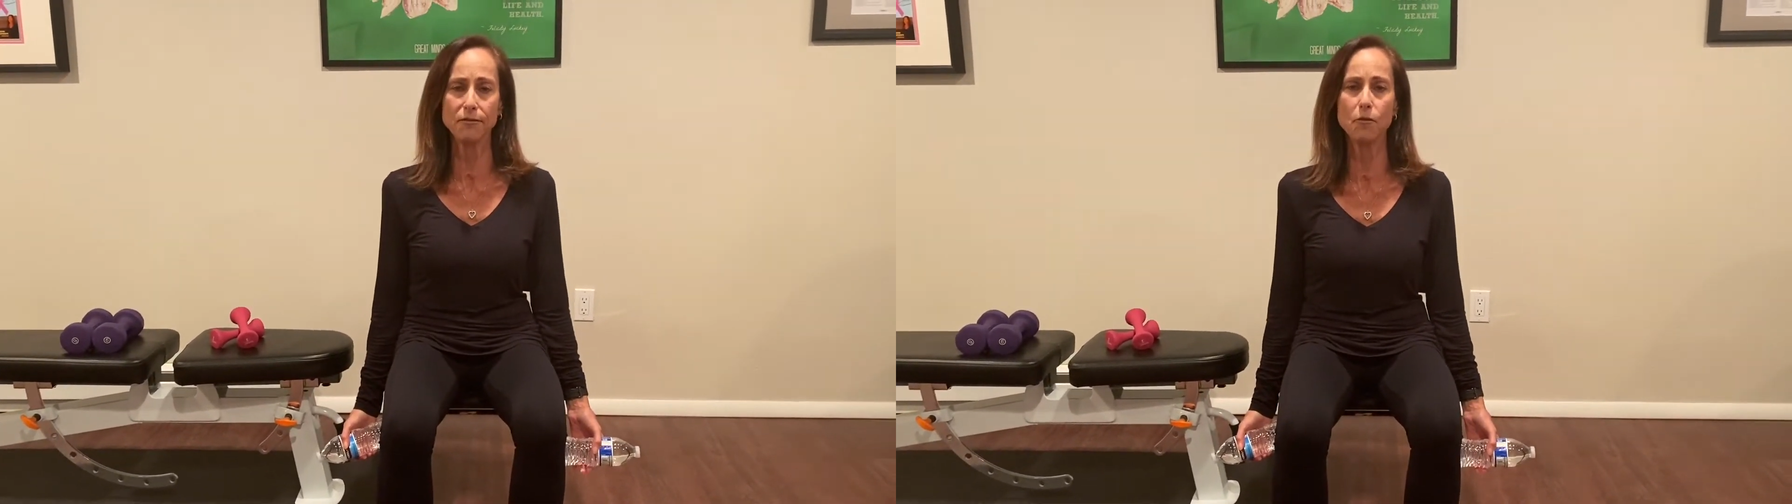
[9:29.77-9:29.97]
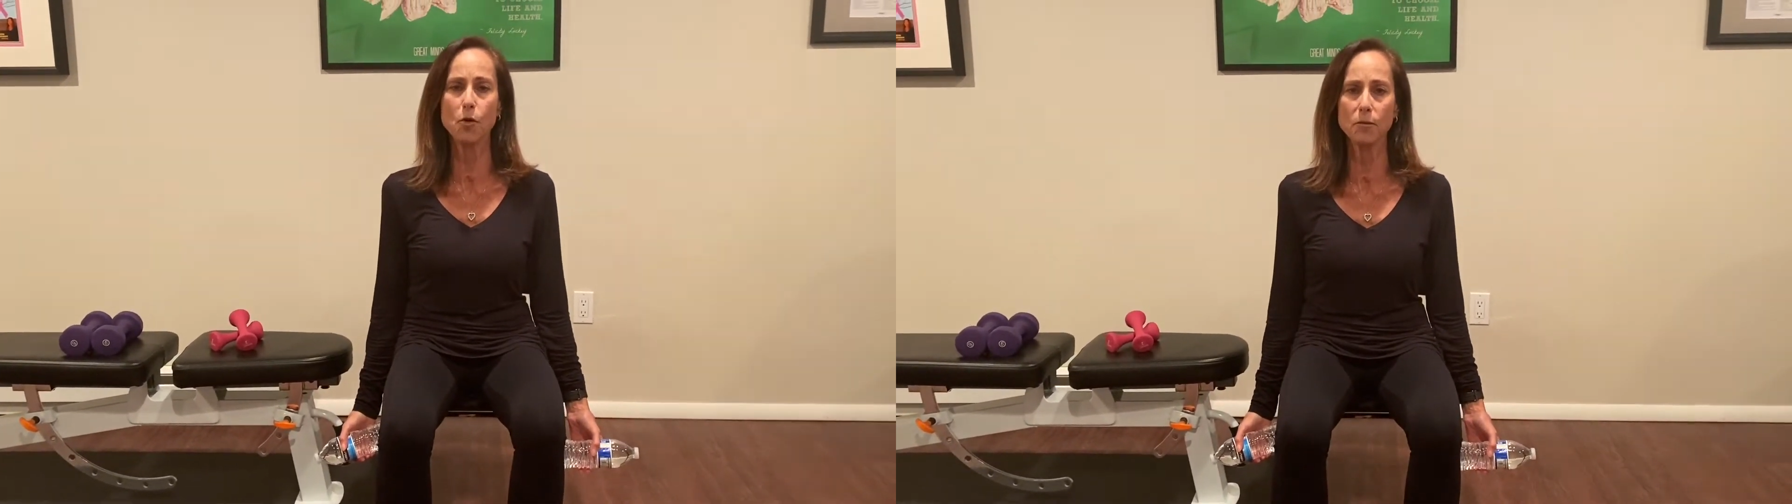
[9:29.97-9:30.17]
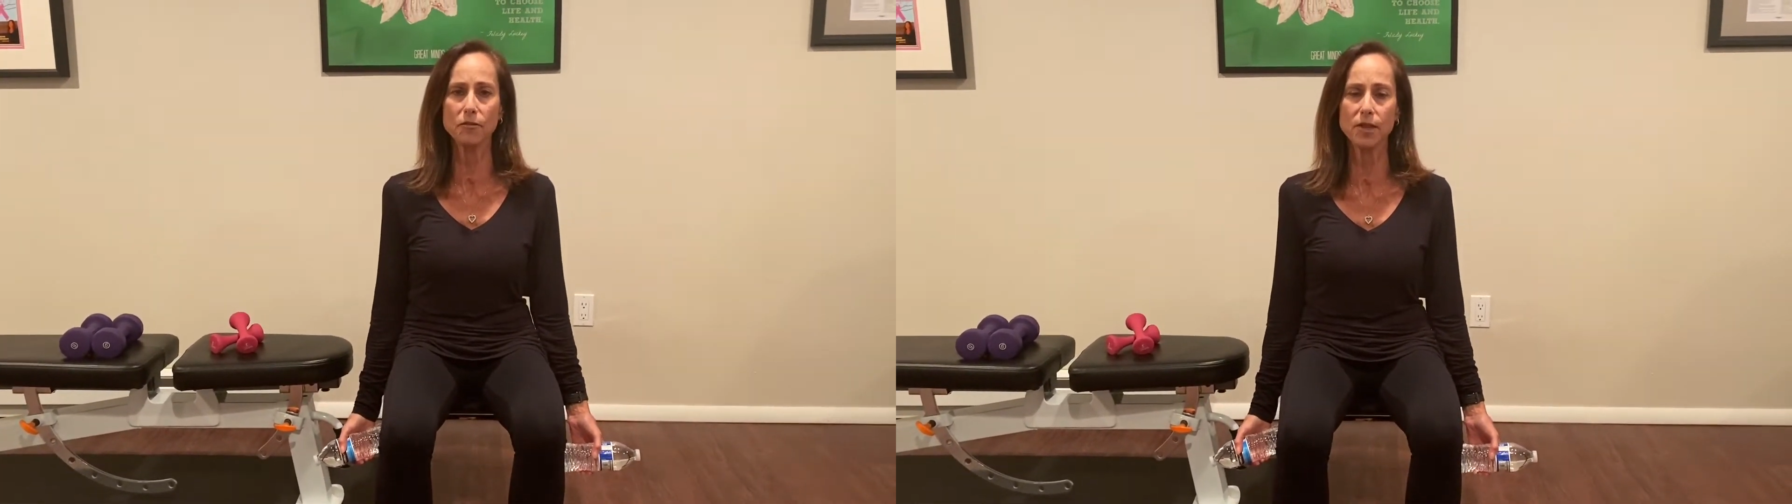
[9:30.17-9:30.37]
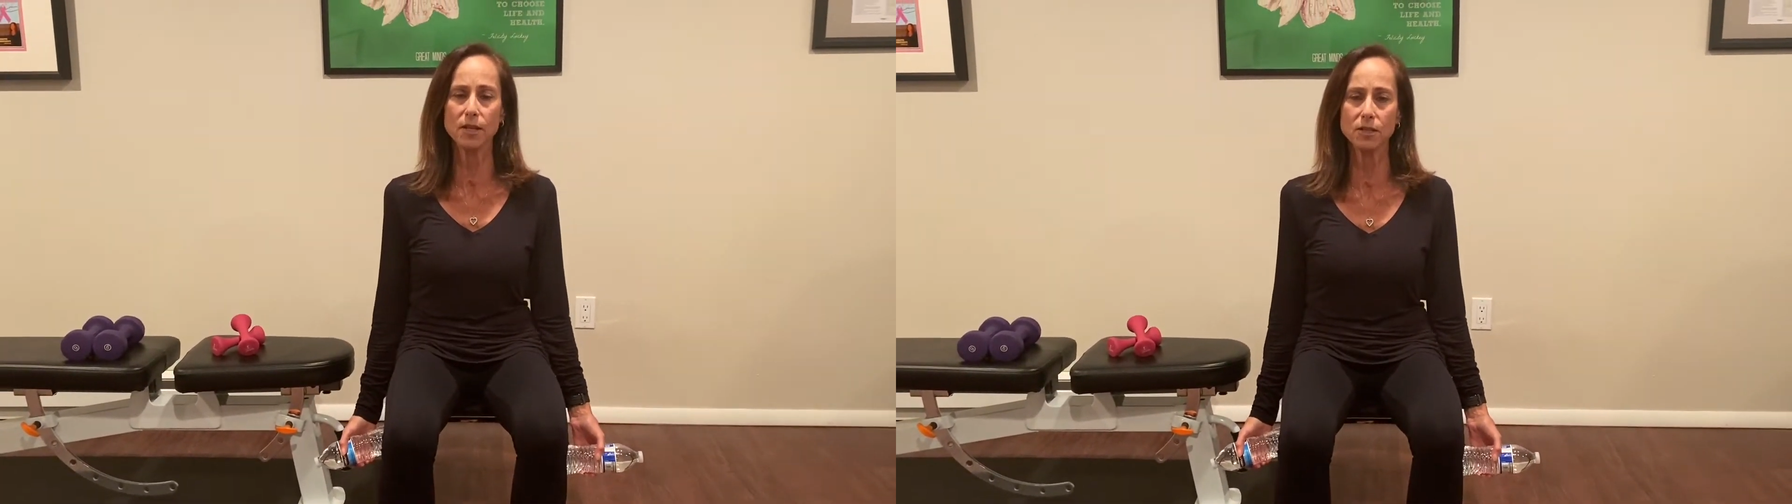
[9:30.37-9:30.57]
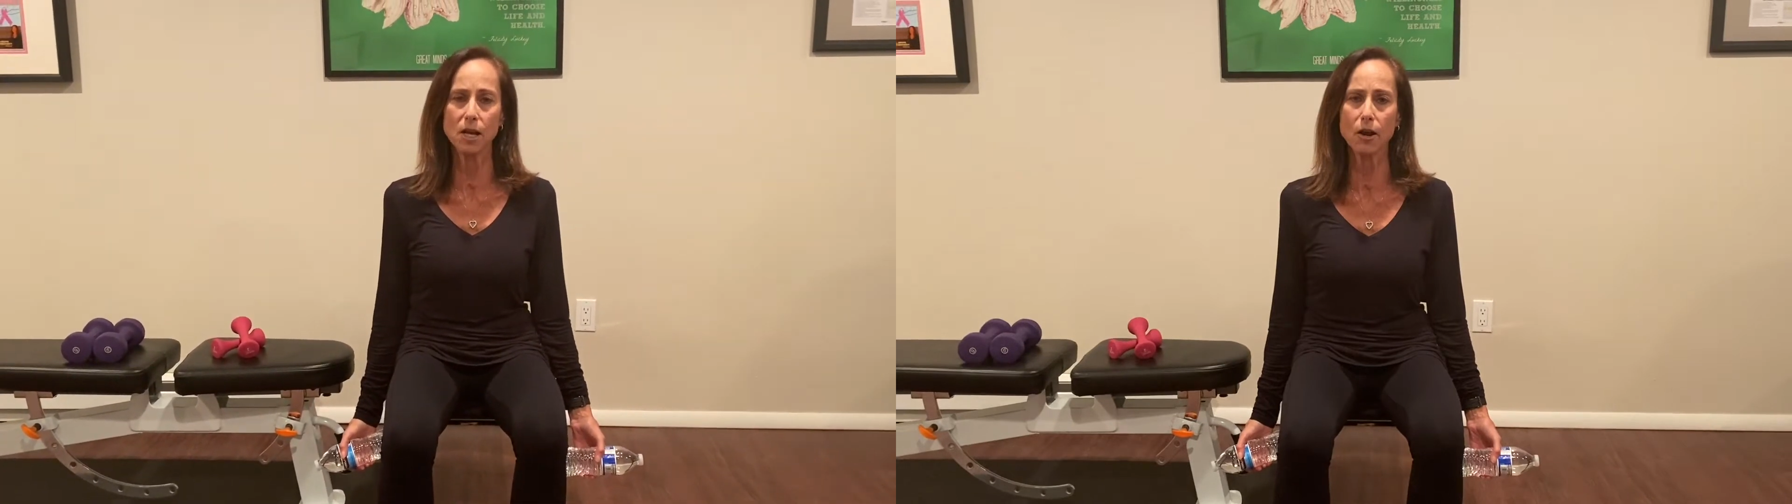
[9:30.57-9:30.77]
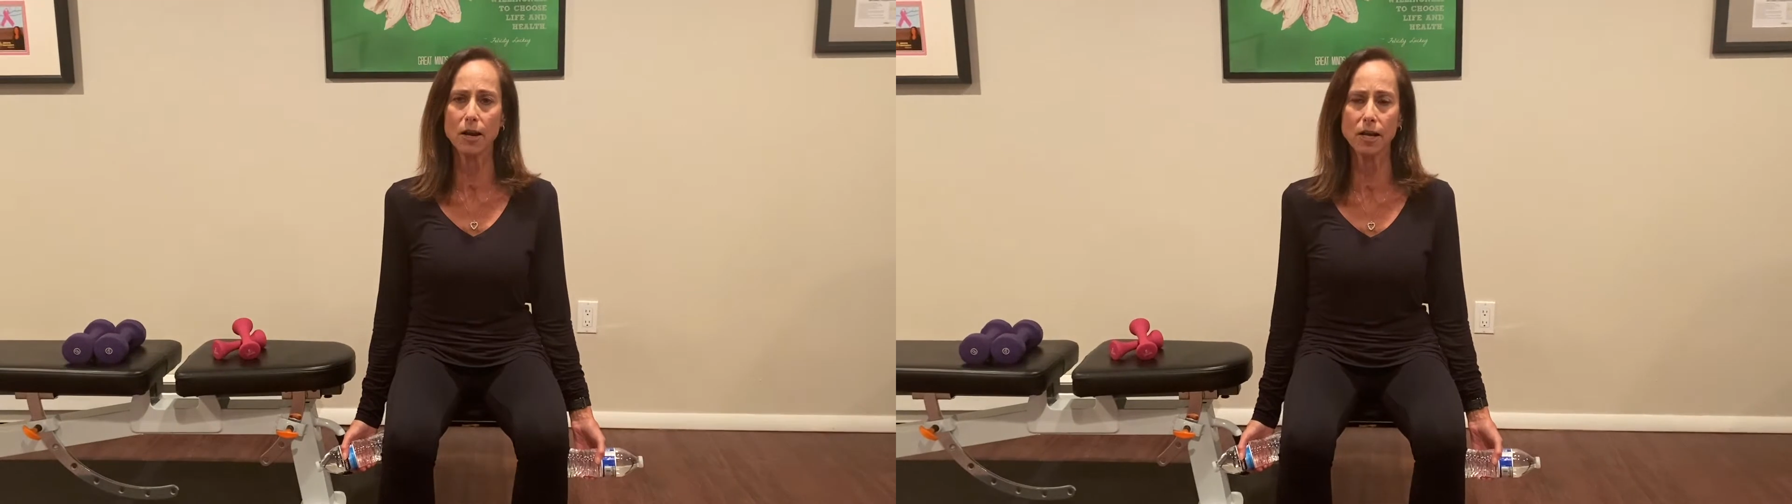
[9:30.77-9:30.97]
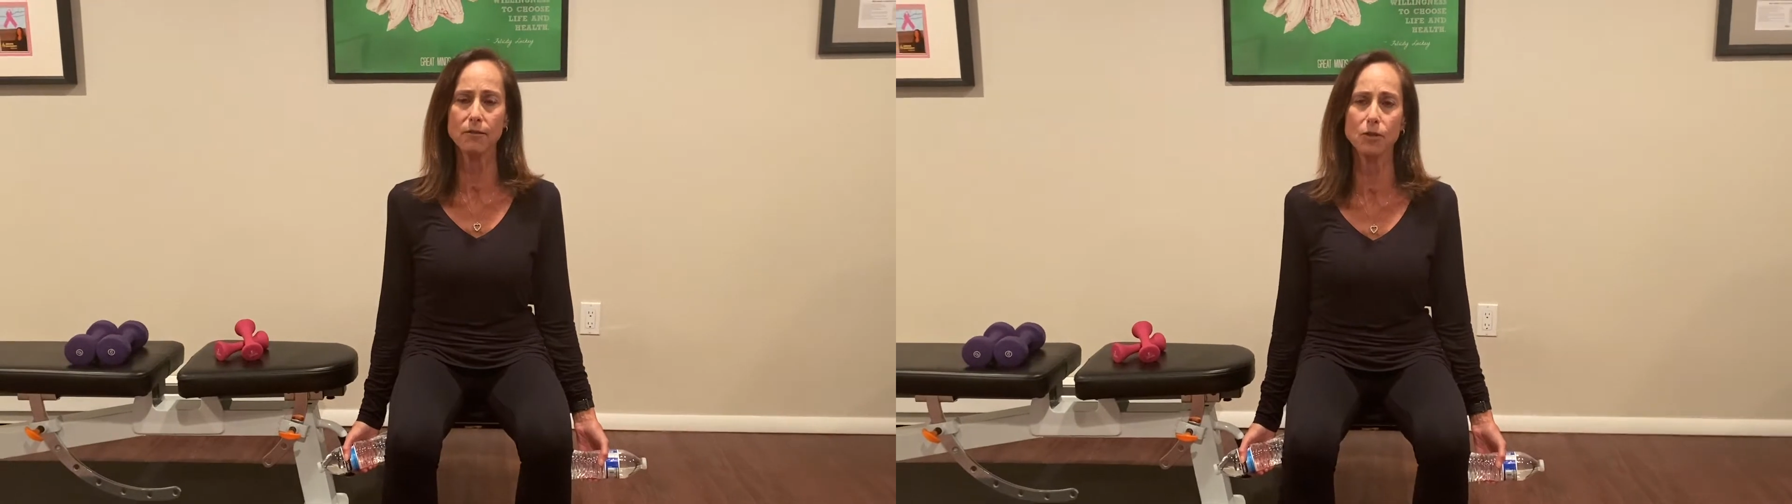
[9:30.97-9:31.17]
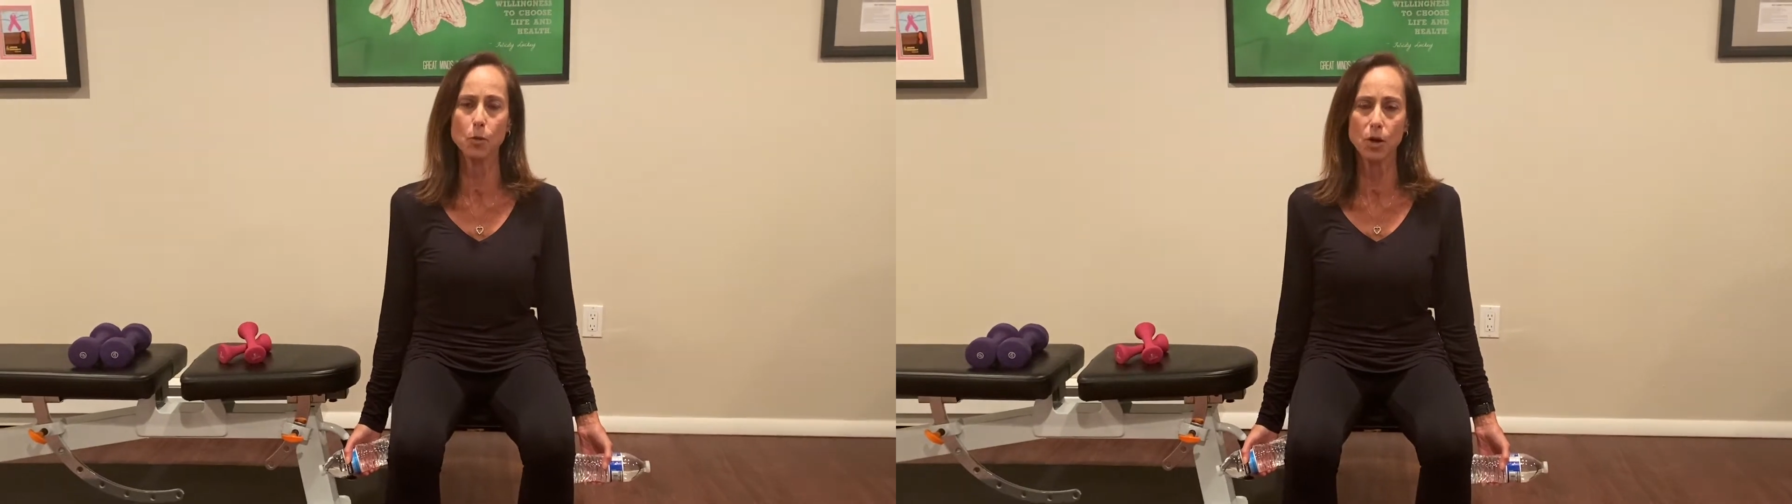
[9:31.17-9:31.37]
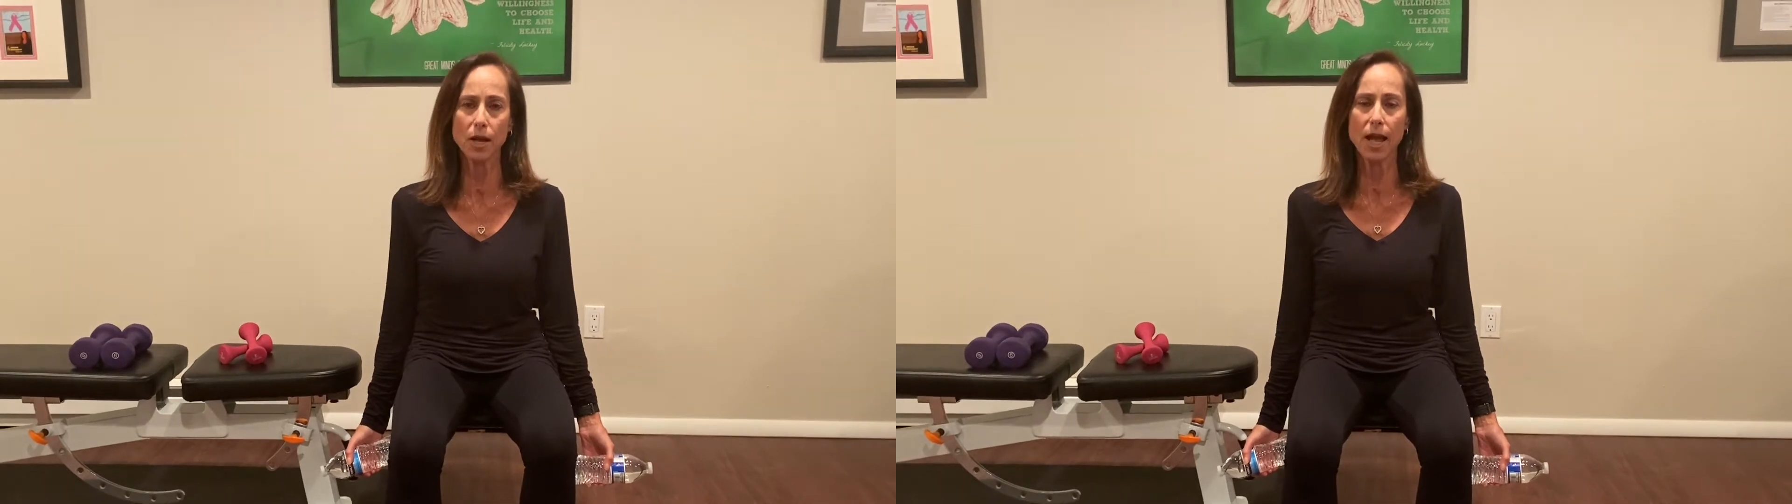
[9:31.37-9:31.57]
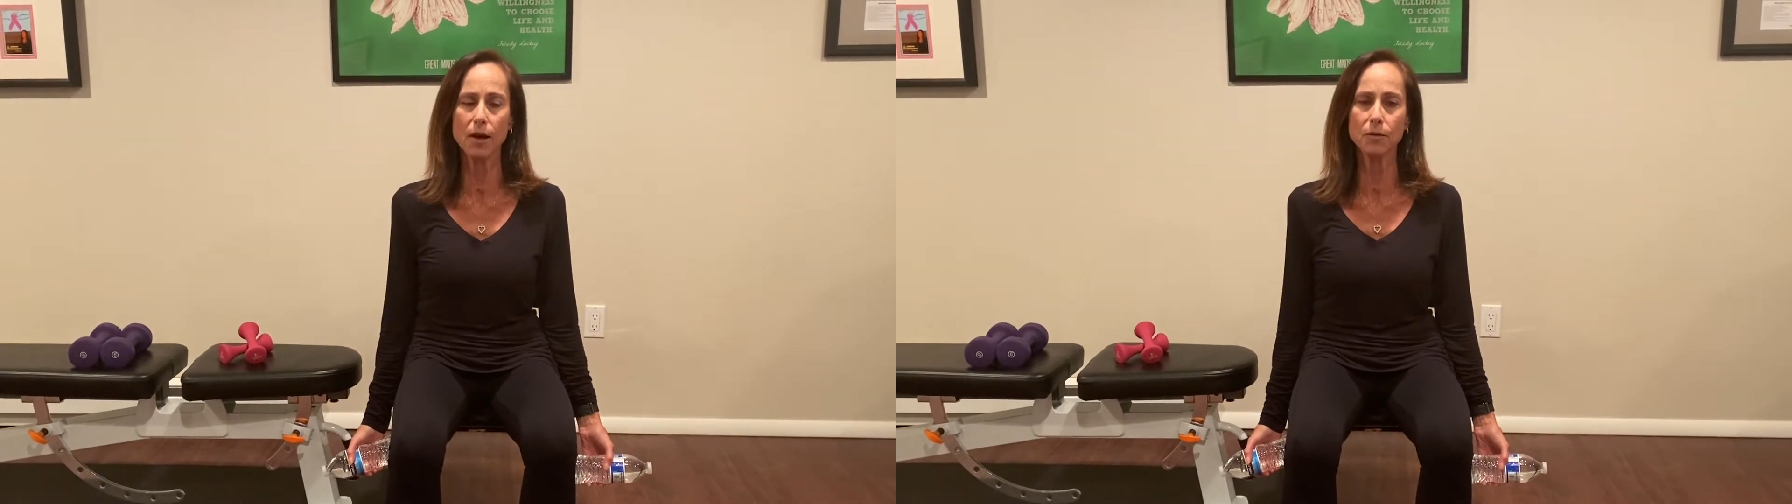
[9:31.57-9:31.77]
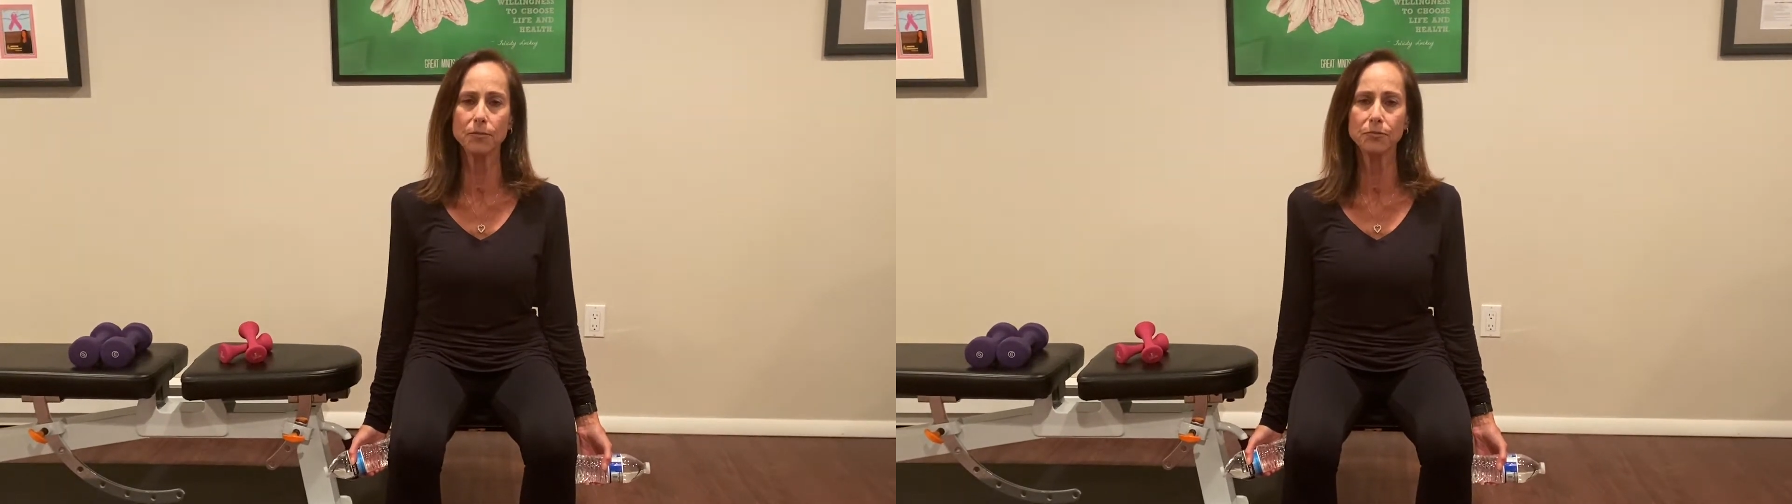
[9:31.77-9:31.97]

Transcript: form for the entirety of the workout.